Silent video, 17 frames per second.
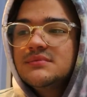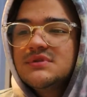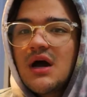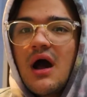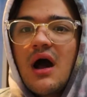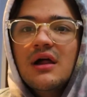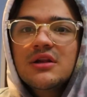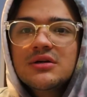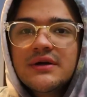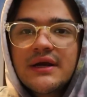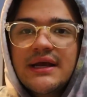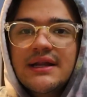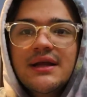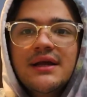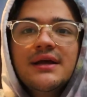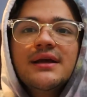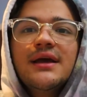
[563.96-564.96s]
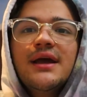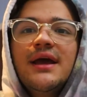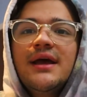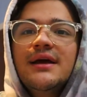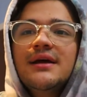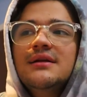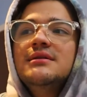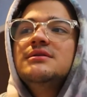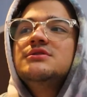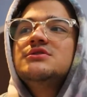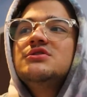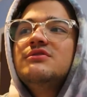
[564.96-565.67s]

tolerating and